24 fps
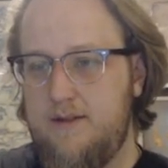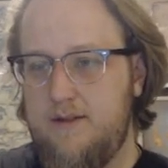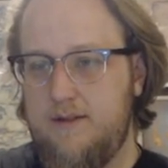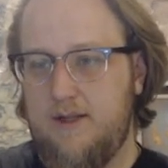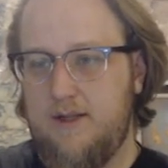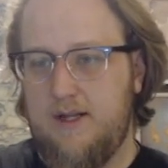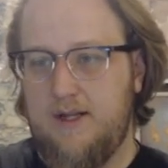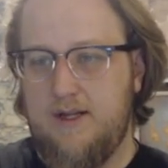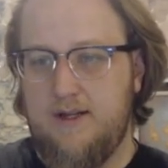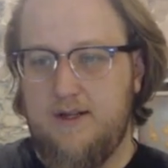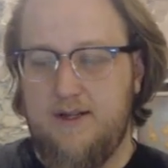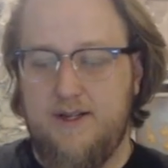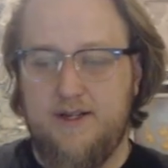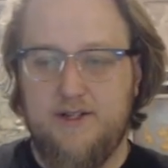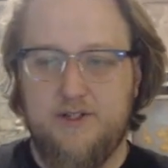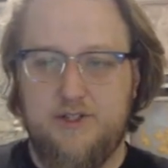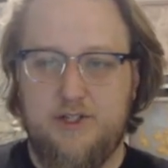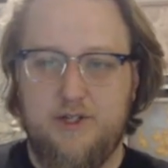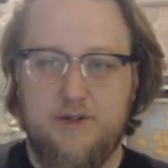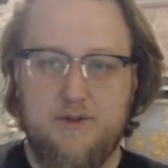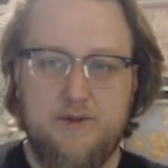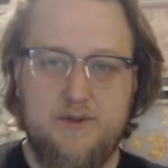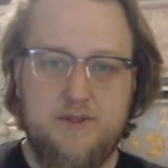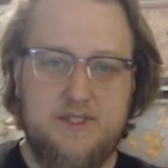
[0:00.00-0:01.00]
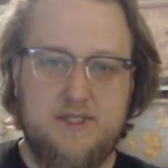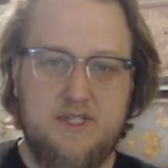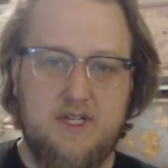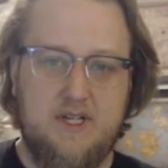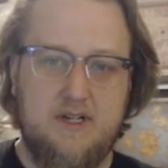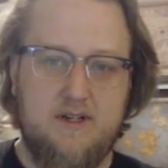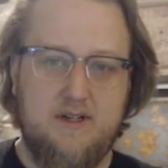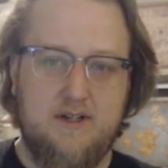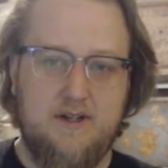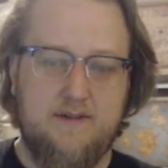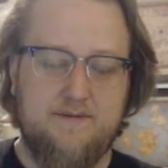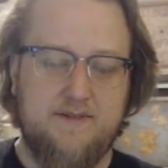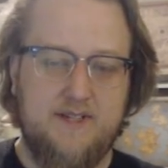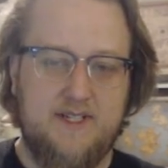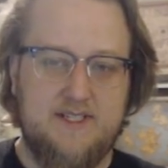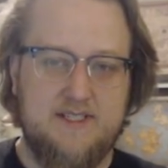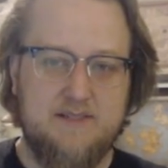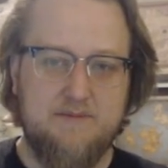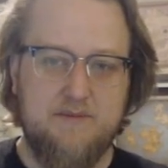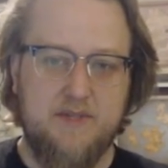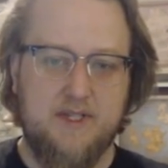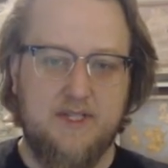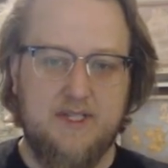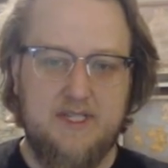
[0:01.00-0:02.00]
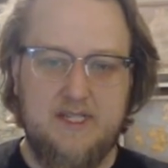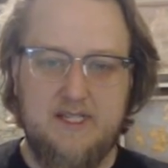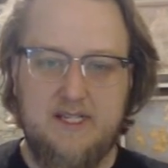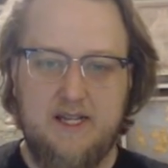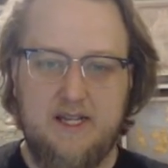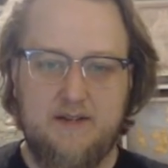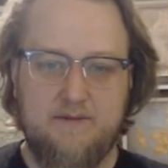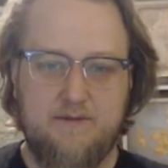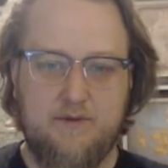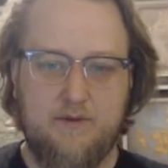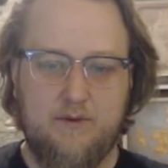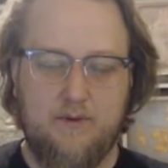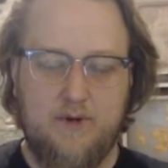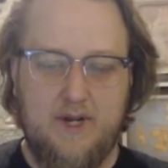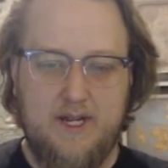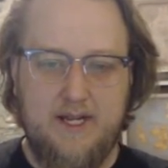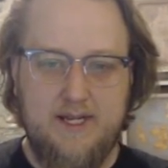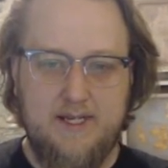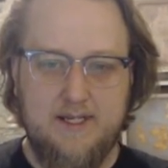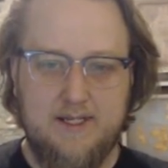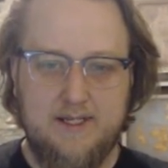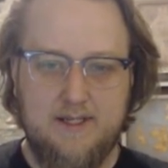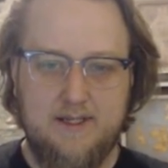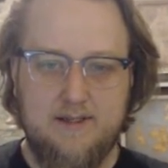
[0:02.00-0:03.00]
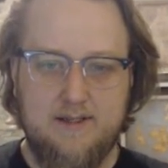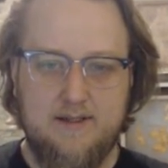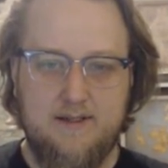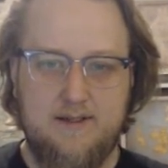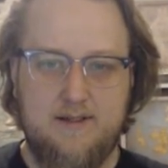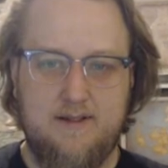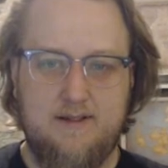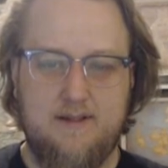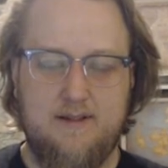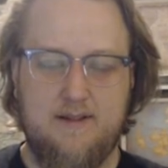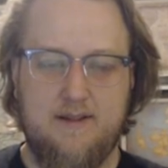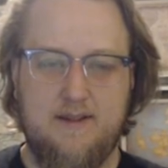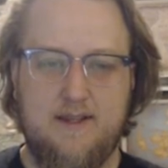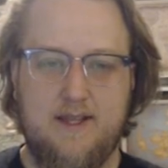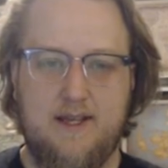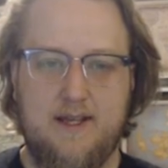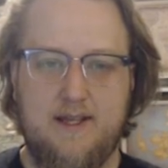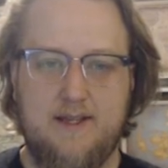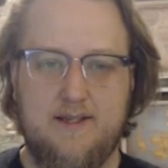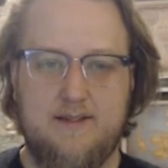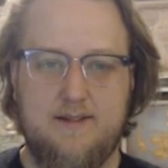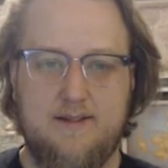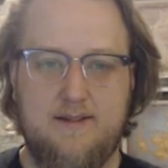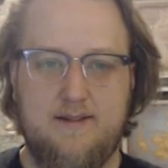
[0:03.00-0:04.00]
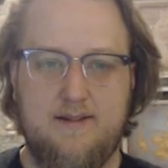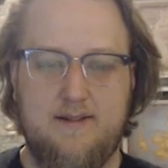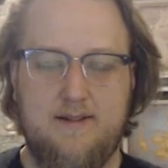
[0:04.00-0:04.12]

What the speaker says: And it shows a flexibility and variety that